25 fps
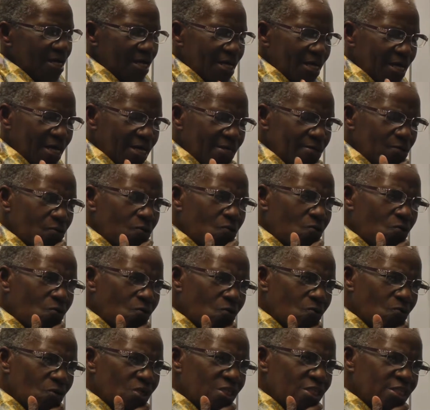And
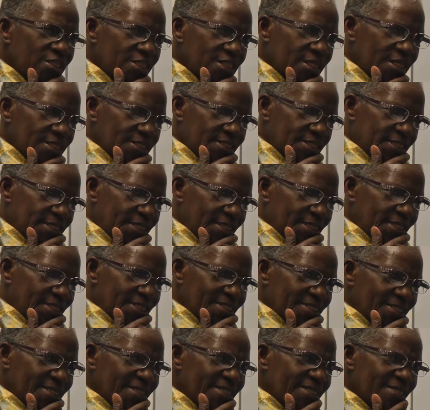all it does take
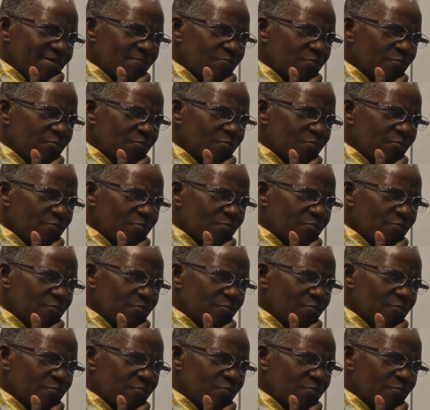is a little